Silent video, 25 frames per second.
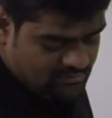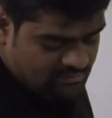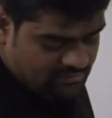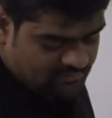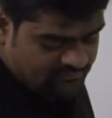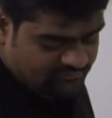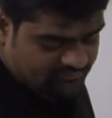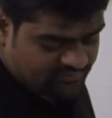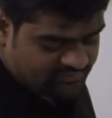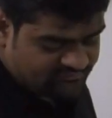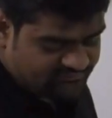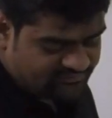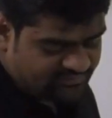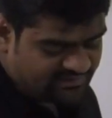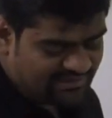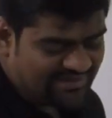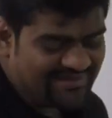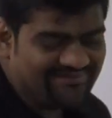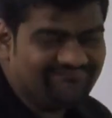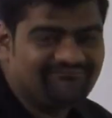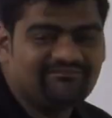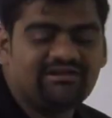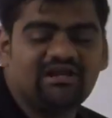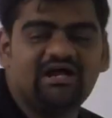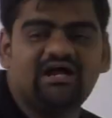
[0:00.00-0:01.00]
So it's a
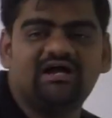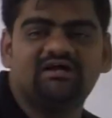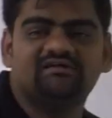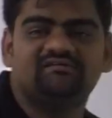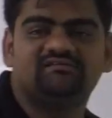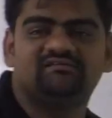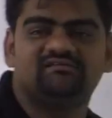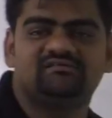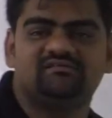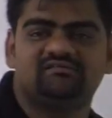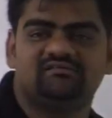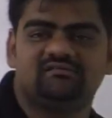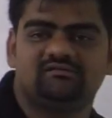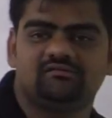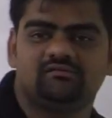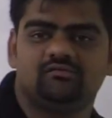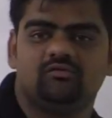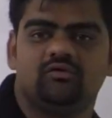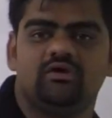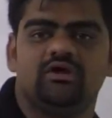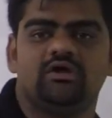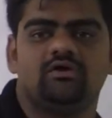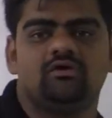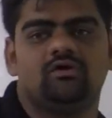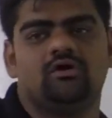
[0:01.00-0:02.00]
live class
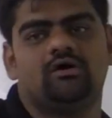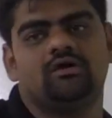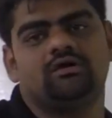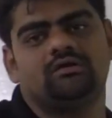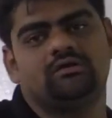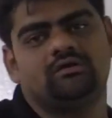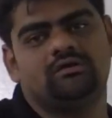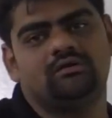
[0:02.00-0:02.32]
going on.